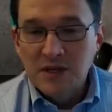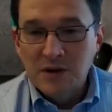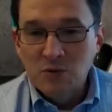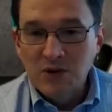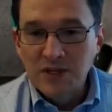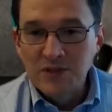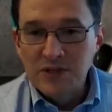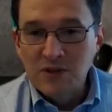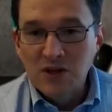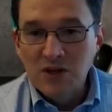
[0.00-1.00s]
wins
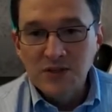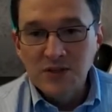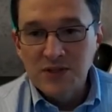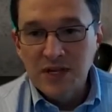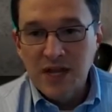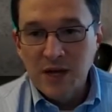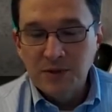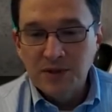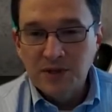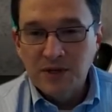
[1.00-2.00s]
and losses that
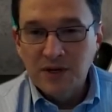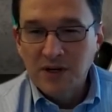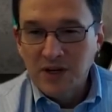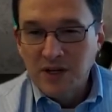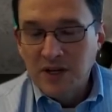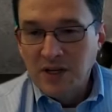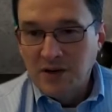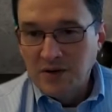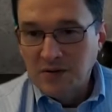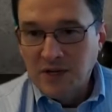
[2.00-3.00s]
happen there,
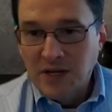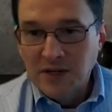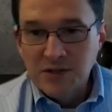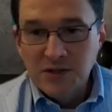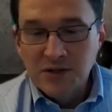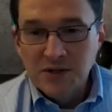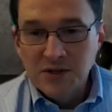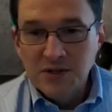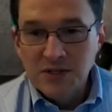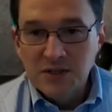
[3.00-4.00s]
you're kind of starting
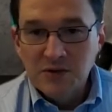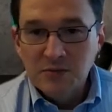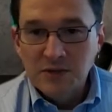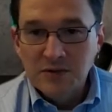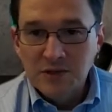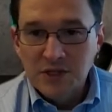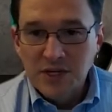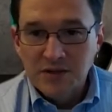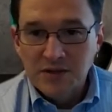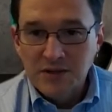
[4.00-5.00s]
to see a little bit of a
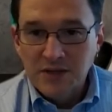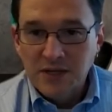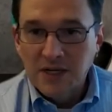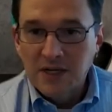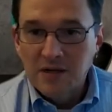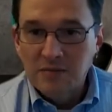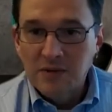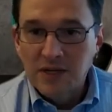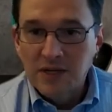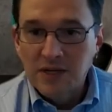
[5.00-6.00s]
change.
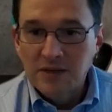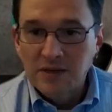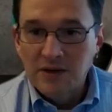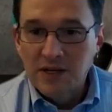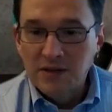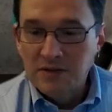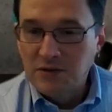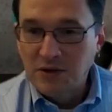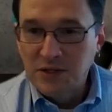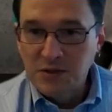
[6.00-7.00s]
I
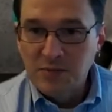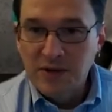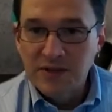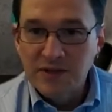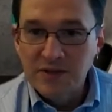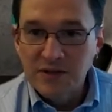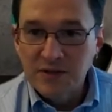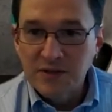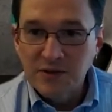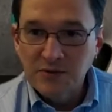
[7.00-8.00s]
don't anticipate that it's
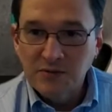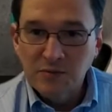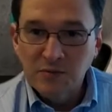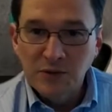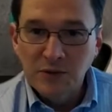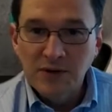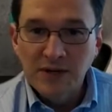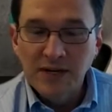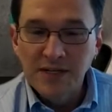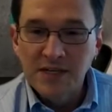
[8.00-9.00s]
going to turn from blue to
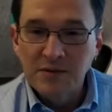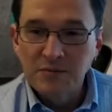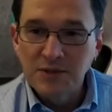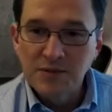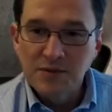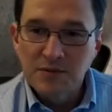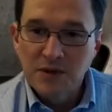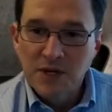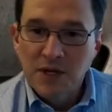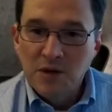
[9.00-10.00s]
red anytime soon.
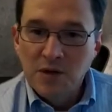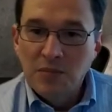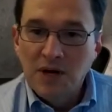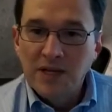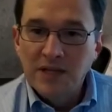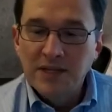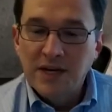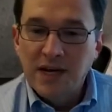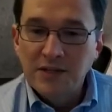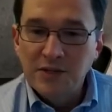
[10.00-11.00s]
But
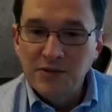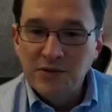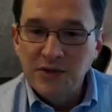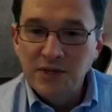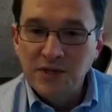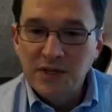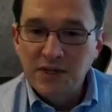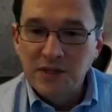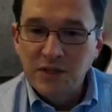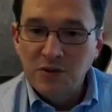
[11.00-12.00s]
I do think
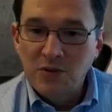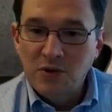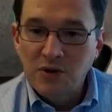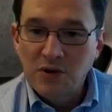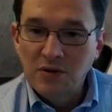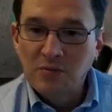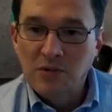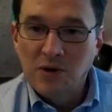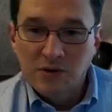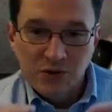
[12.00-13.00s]
that you
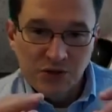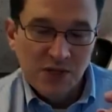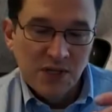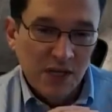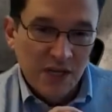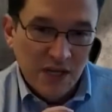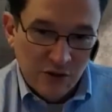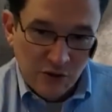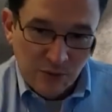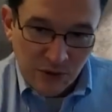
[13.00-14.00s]
are seeing a
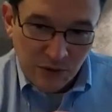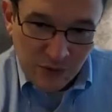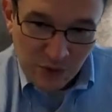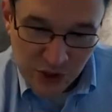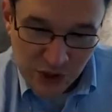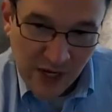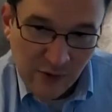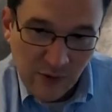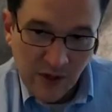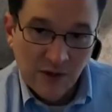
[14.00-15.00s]
little bit of
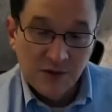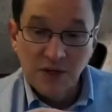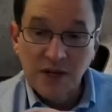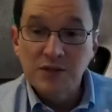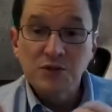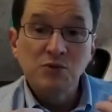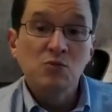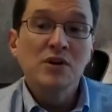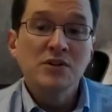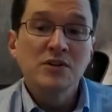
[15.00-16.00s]
foreshadowing as to what's